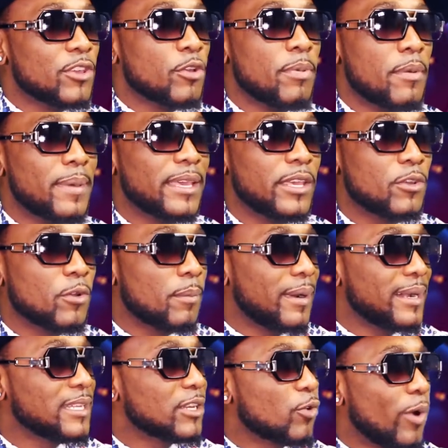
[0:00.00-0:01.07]
You'll be making your
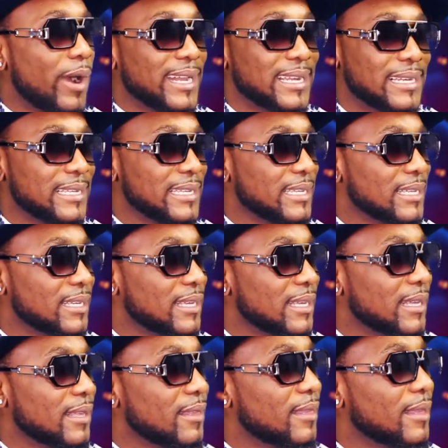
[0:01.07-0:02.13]
money quietly
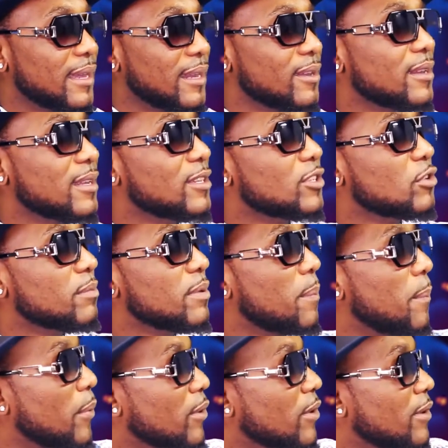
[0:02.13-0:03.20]
than to be
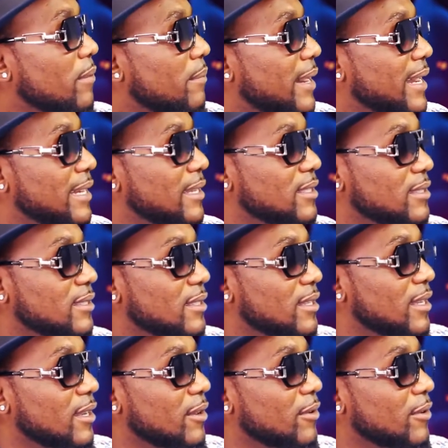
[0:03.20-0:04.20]
put on banners